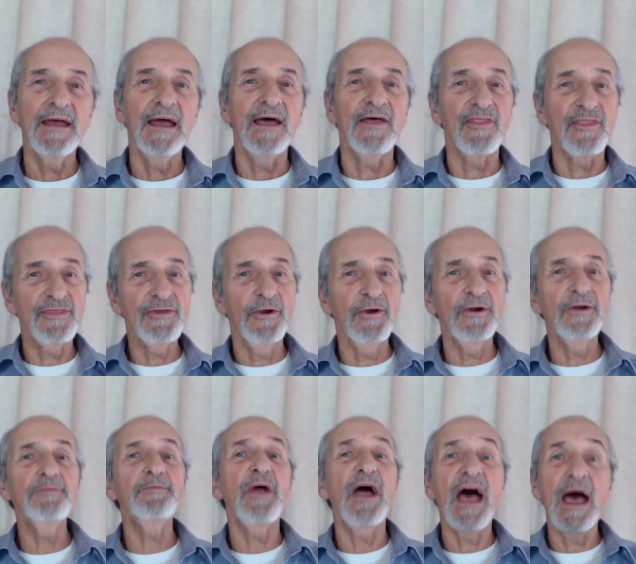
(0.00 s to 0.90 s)
And
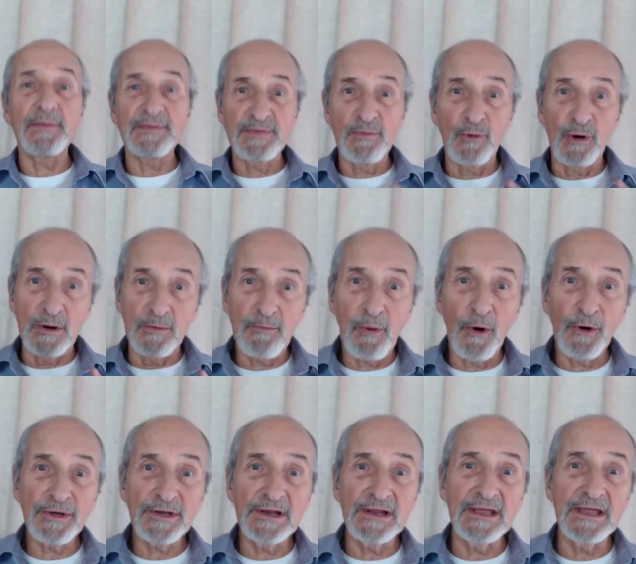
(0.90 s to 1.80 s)
third, perhaps more
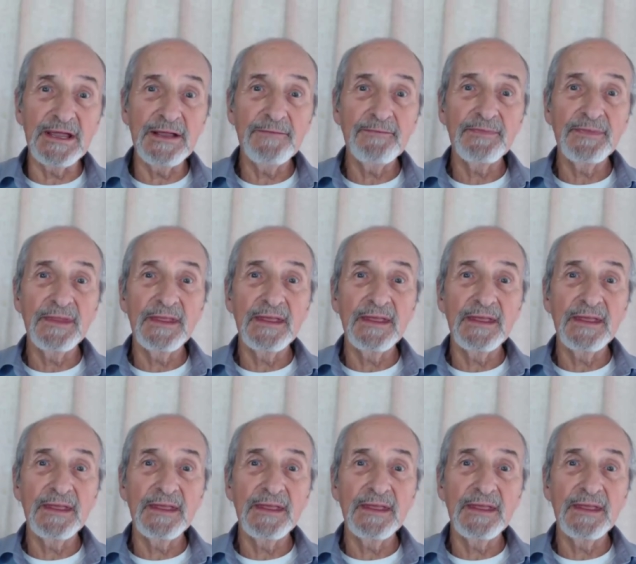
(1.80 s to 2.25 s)
importantly,